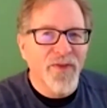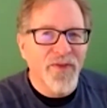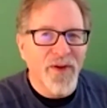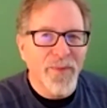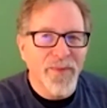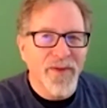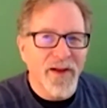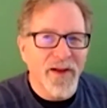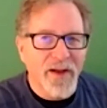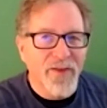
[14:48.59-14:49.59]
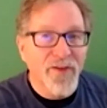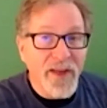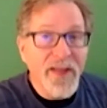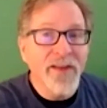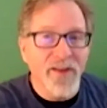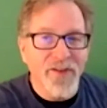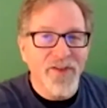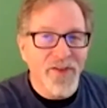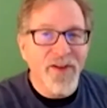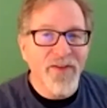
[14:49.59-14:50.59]
from she's
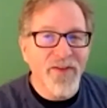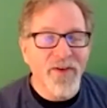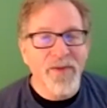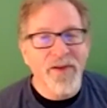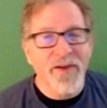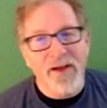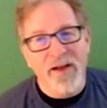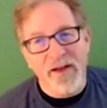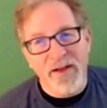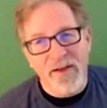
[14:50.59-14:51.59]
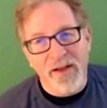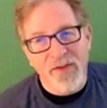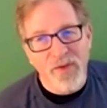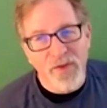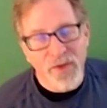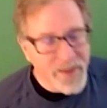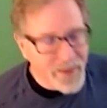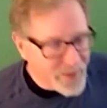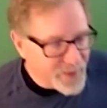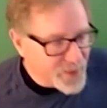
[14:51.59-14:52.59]
English from a school
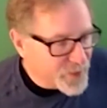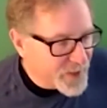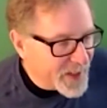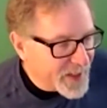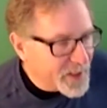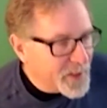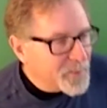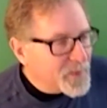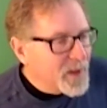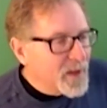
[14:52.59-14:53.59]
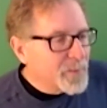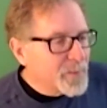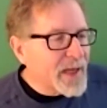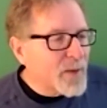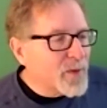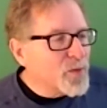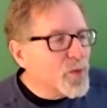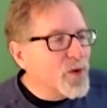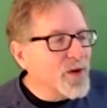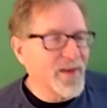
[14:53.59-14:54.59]
in the UK, but that wasn't
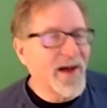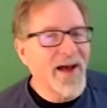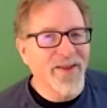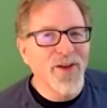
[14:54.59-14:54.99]
worth a lot in